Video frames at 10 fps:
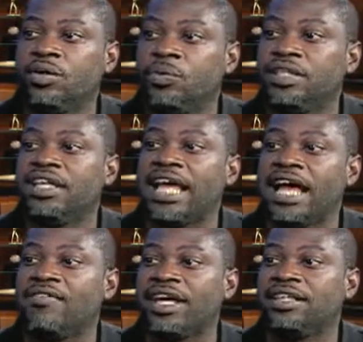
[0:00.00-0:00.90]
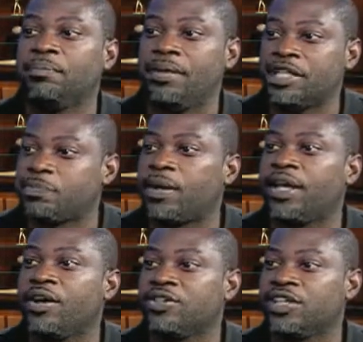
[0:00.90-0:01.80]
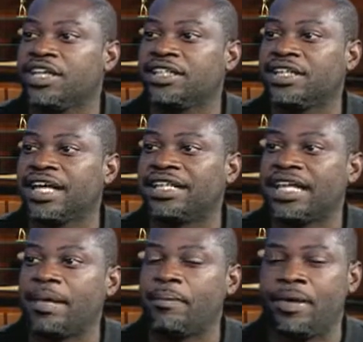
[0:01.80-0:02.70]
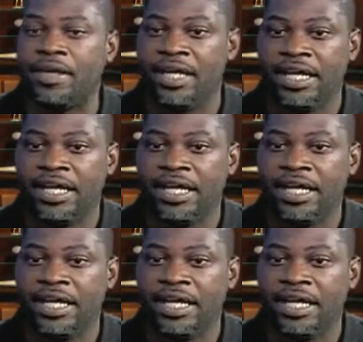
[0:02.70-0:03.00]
we didn't have like the best players or anything like that, but